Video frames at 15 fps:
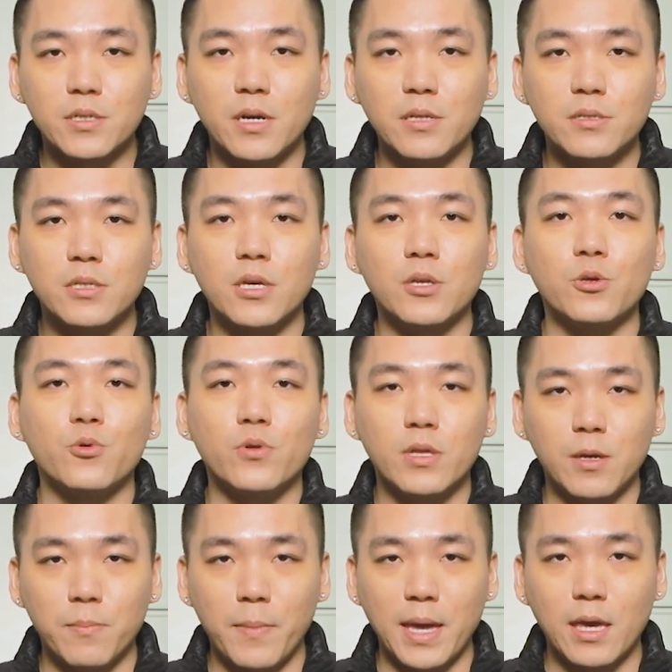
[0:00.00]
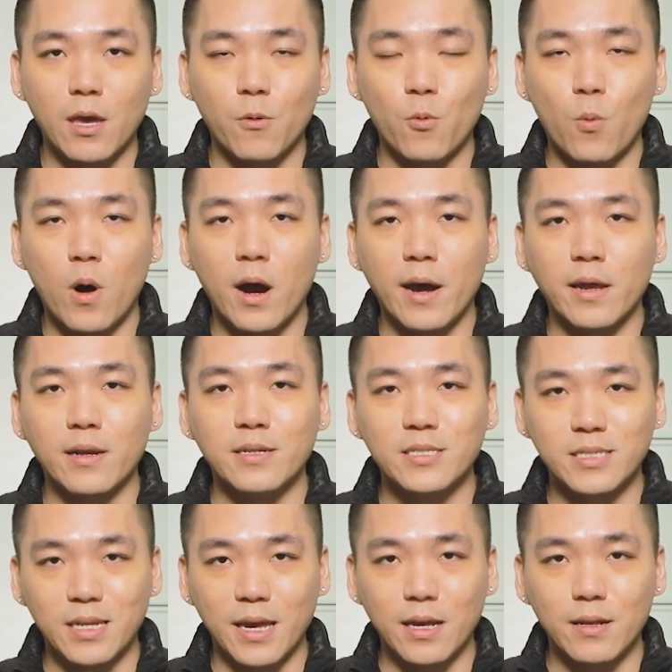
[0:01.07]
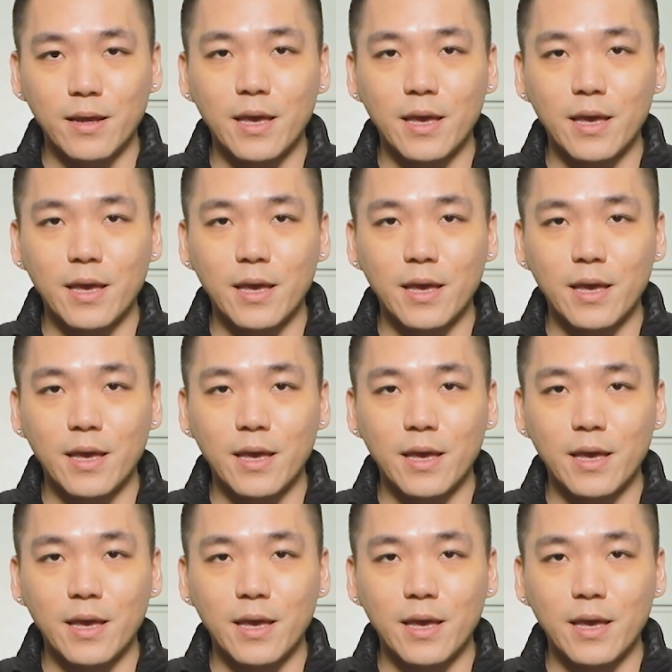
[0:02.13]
continually making wine estate